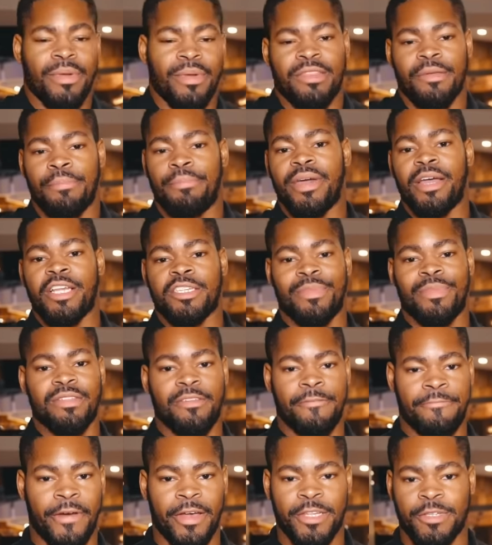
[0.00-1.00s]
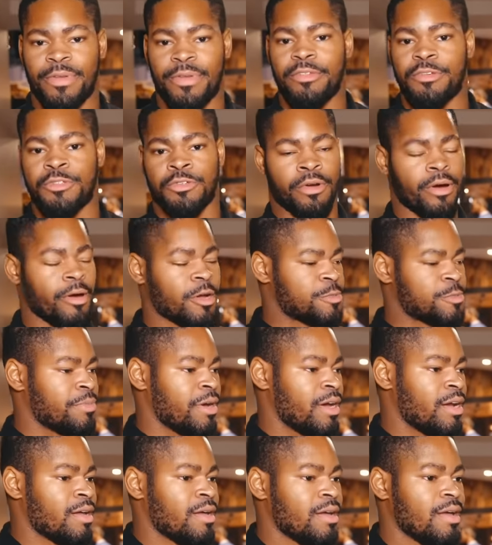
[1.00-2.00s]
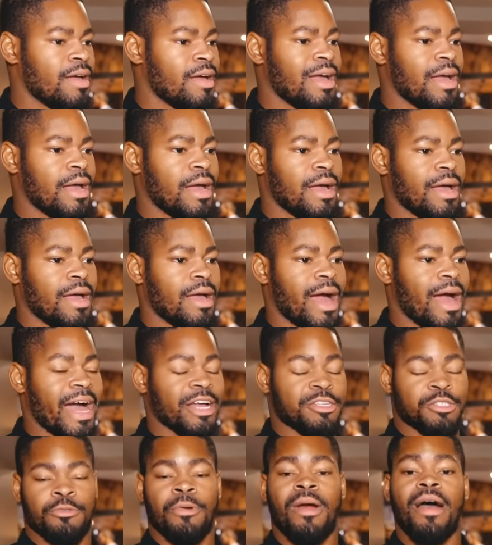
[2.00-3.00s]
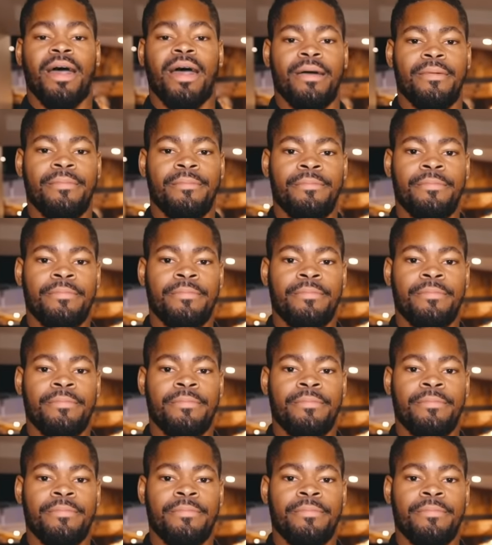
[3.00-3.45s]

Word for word: I'm not the biggest, I'm not the fastest, I'm not the strongest, but I tried.